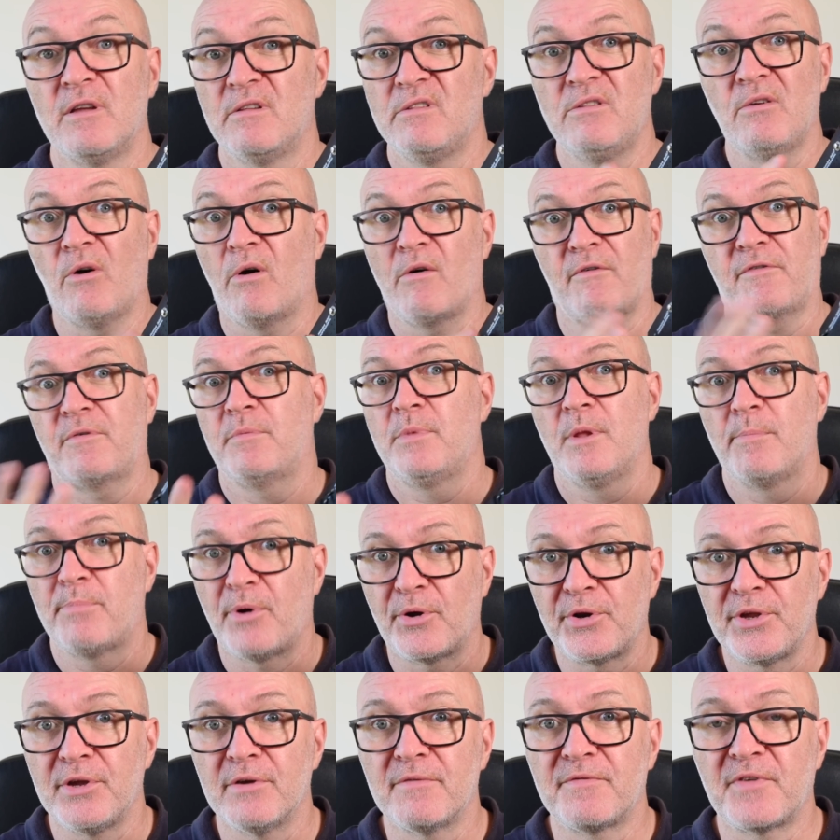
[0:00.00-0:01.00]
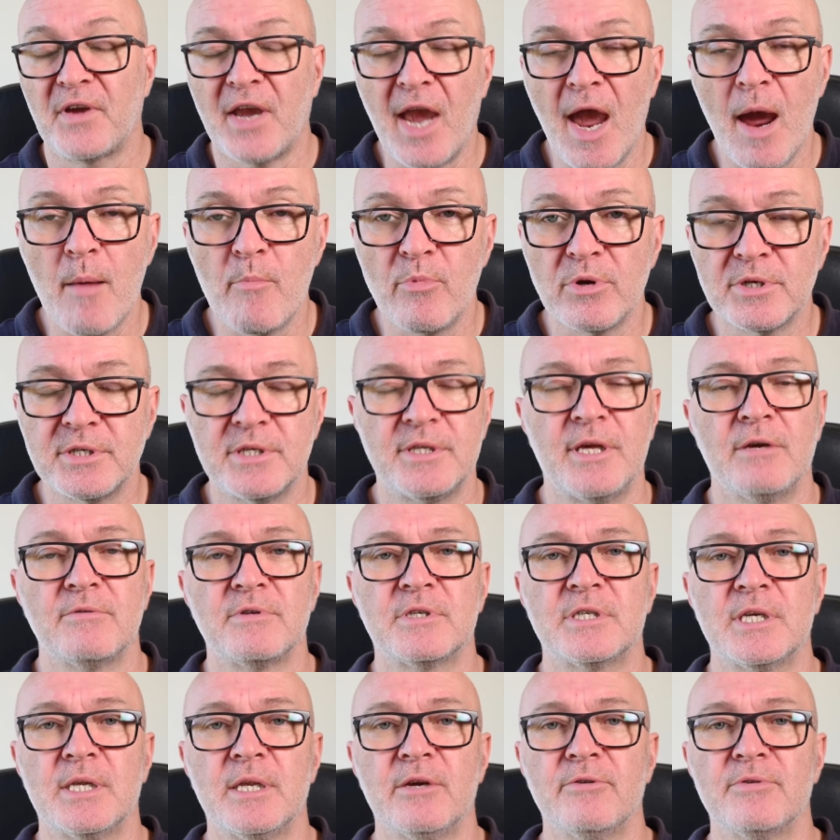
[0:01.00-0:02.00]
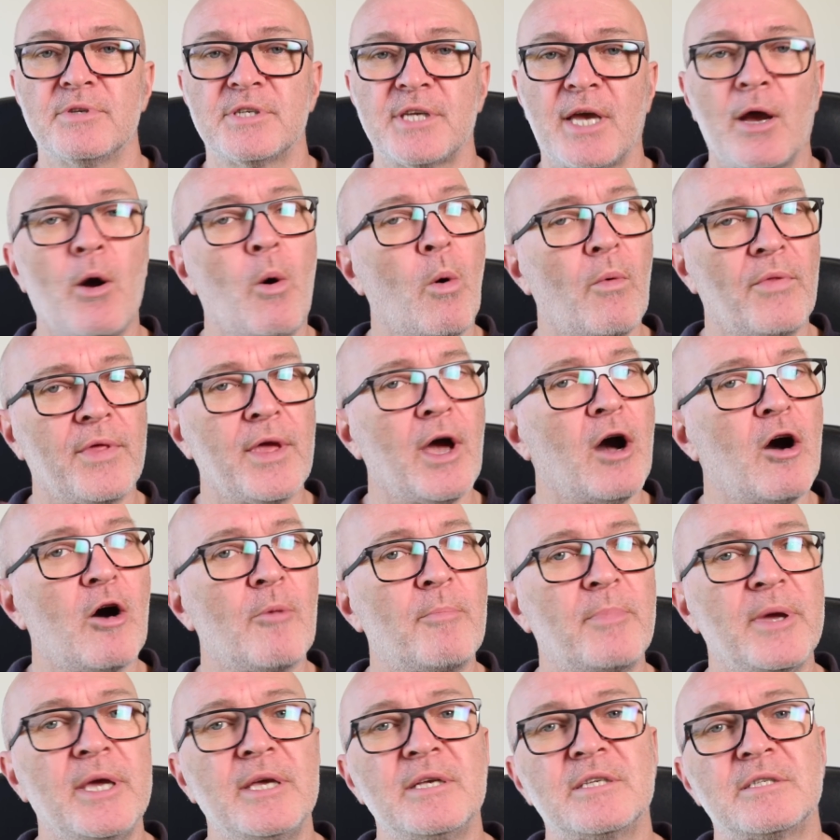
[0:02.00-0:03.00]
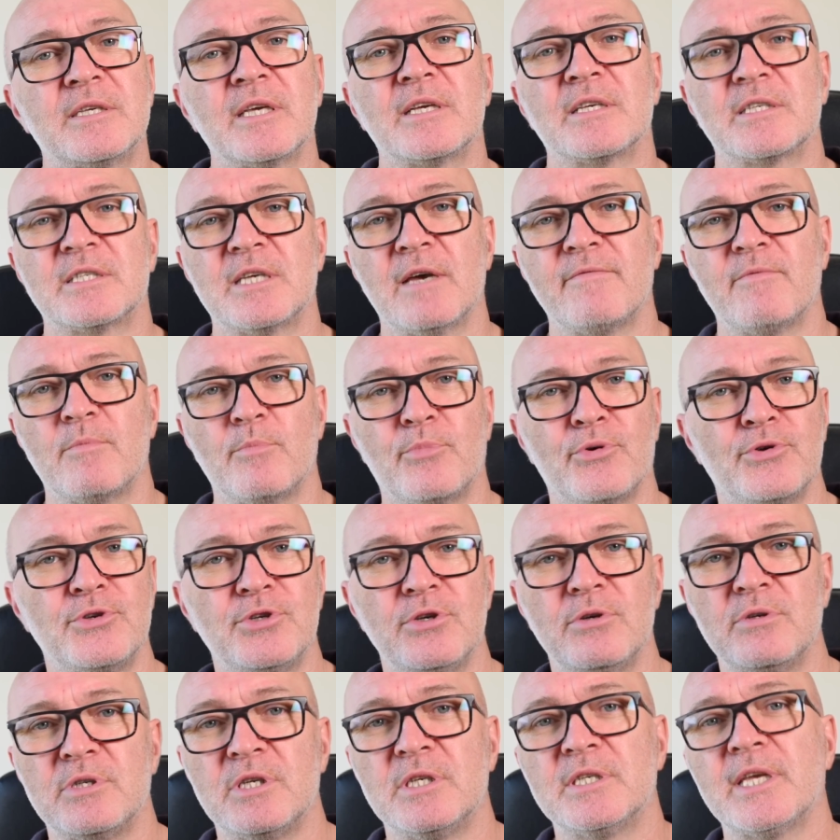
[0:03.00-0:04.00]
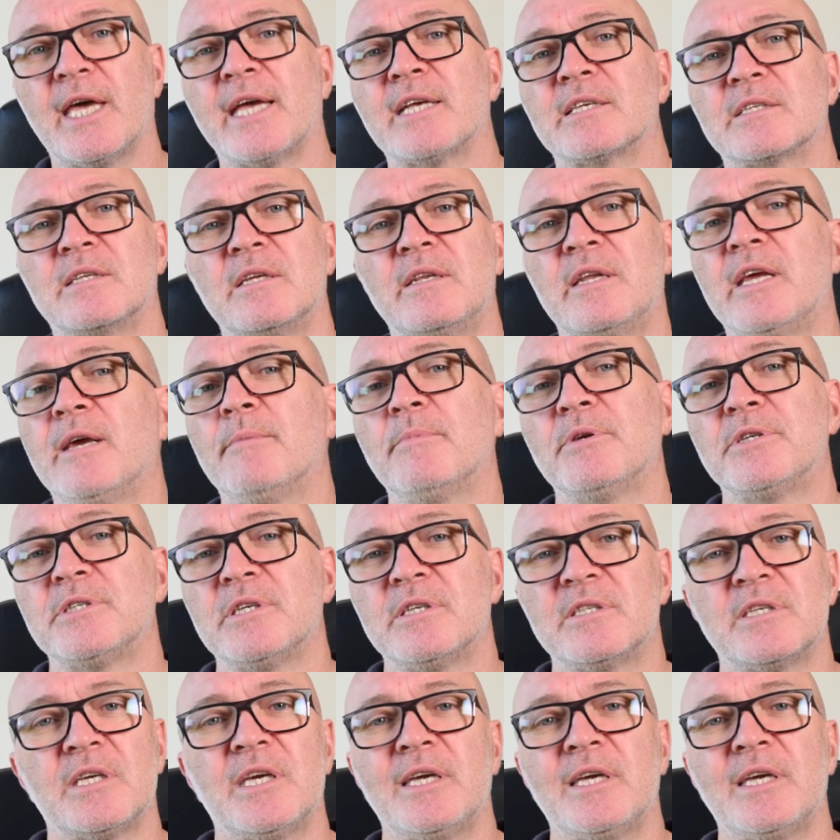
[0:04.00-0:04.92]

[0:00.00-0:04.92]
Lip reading: not from the body of the camera. So don't sit there and say, oh, the RB67 produces excellent images.